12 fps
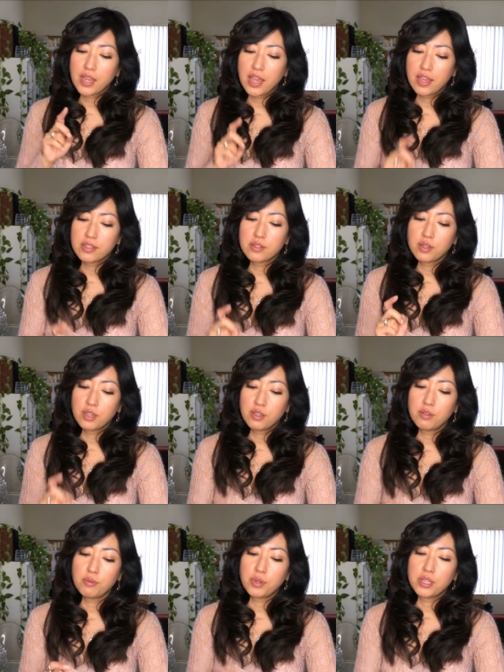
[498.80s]
And
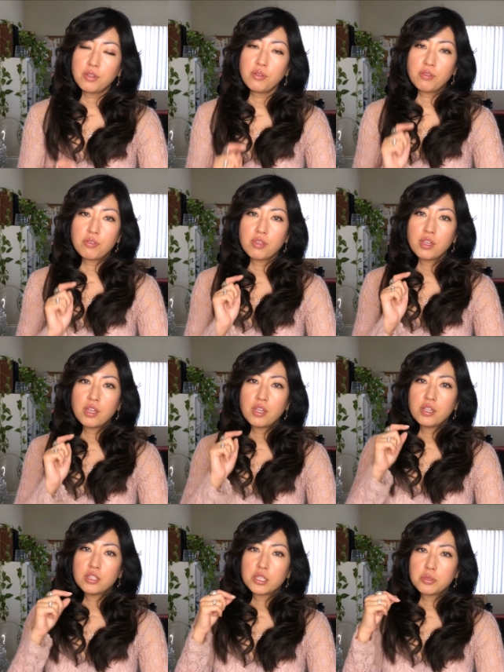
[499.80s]
when you
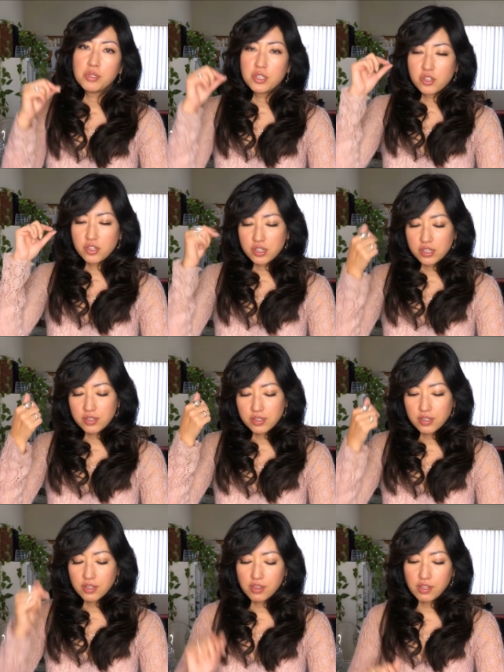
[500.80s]
switch
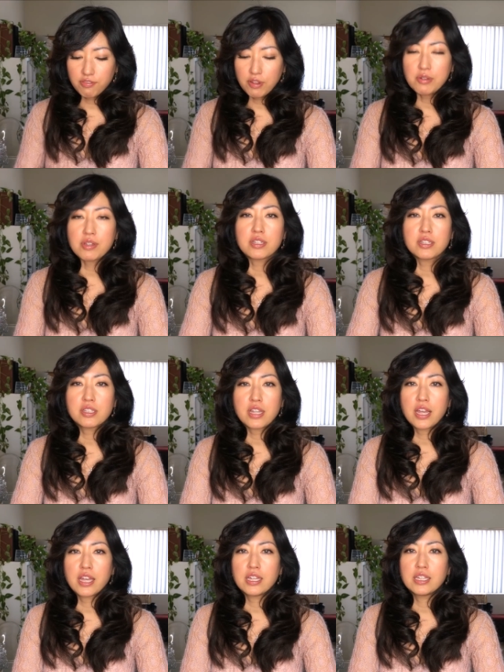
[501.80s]
the focus,
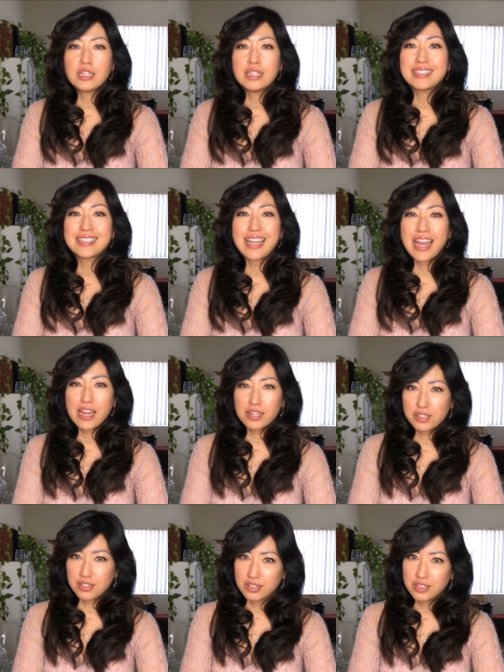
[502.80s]
that it's the
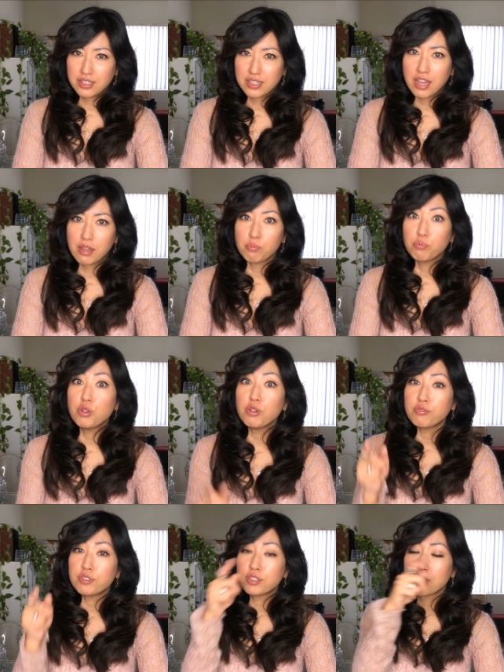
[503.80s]
action that
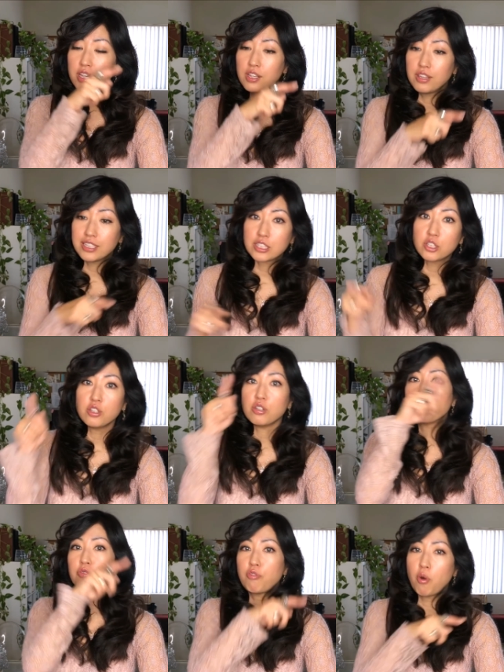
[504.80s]
moves this
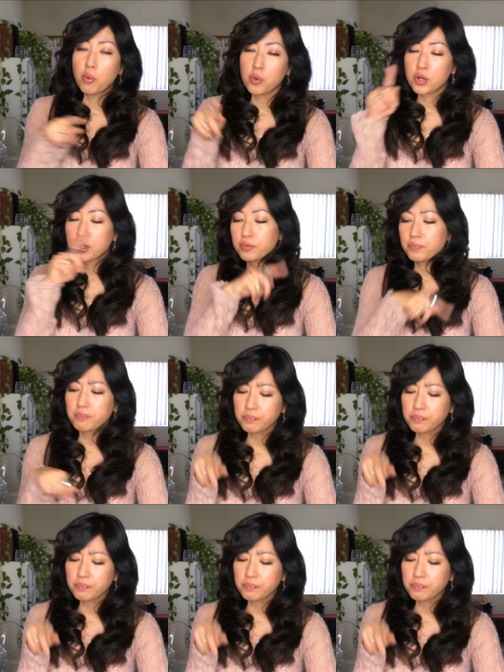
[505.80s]
loop forward,